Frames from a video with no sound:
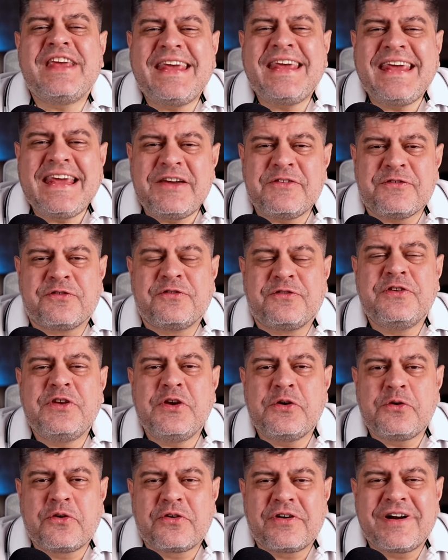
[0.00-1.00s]
if
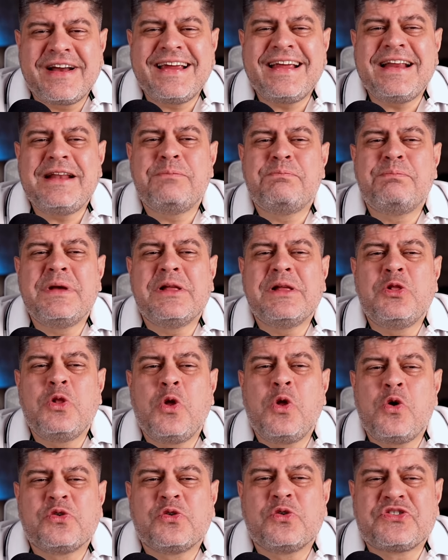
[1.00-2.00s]
Ukraine
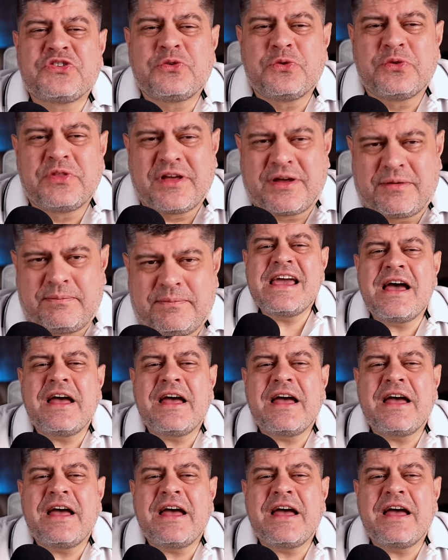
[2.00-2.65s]
belongs to them,